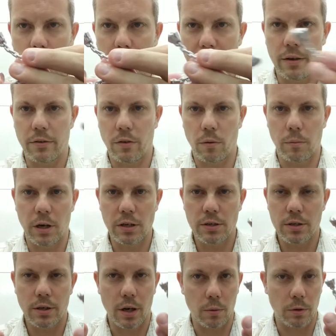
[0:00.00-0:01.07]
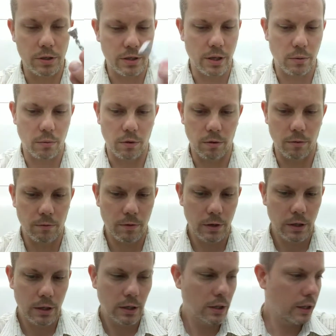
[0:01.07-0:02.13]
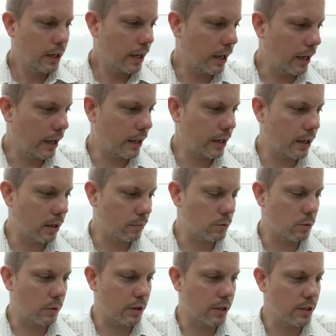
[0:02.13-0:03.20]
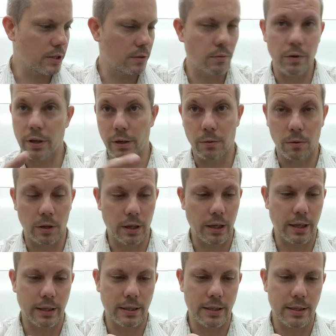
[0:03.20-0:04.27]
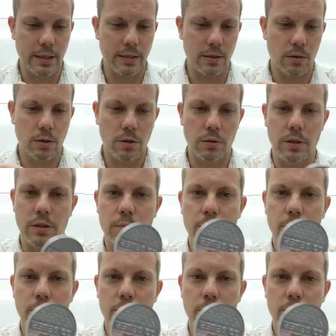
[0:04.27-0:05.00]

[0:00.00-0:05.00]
bend so much. I wish they would have. And he comes with, this is really cool, I like this. I showed this